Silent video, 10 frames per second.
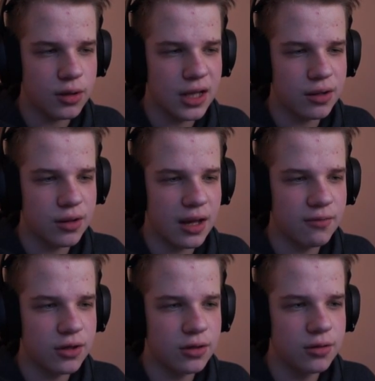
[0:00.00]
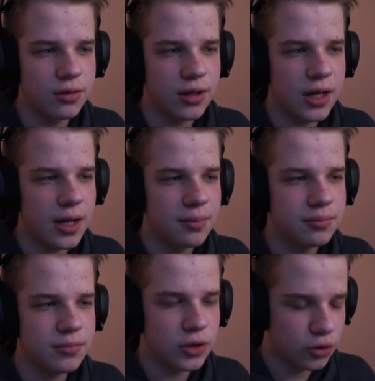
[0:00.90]
nice to add it in.
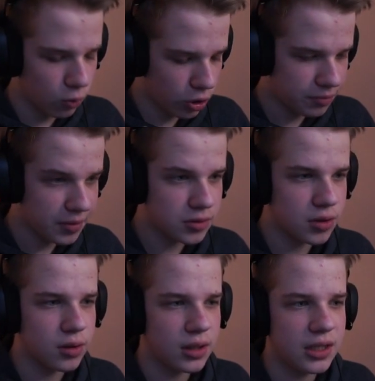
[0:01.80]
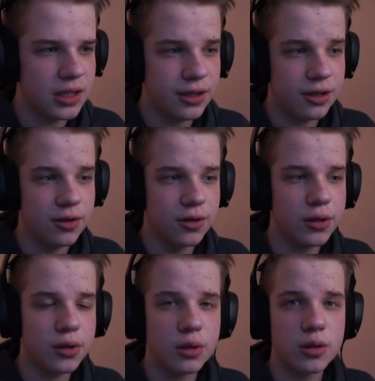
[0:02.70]
Um, you won't be able to see
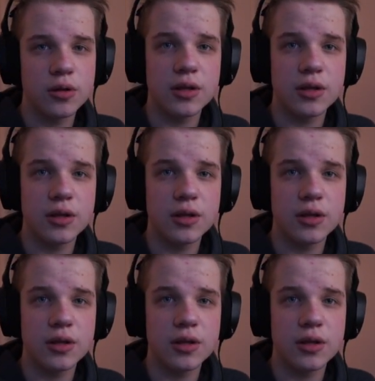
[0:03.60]
this